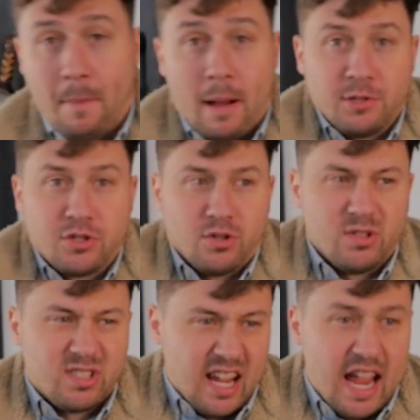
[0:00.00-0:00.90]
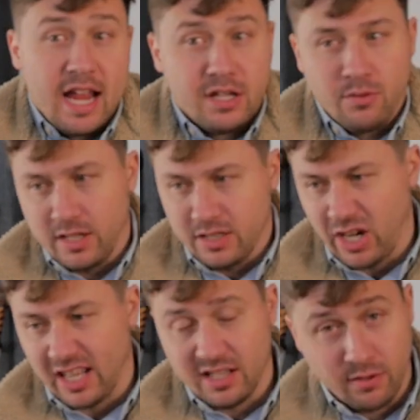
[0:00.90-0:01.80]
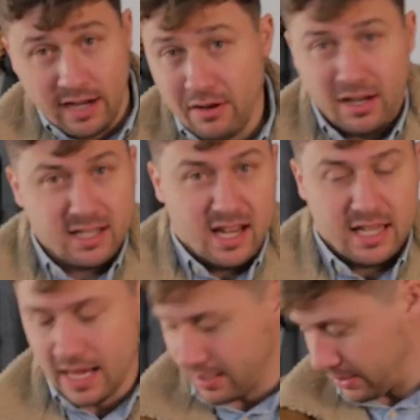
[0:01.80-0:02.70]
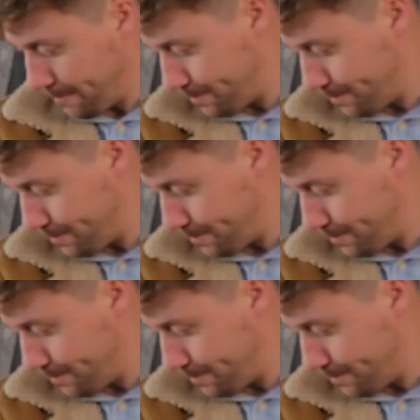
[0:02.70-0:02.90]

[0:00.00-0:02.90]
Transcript: publishers say, hey, do you want to check this one out? And I say, yes.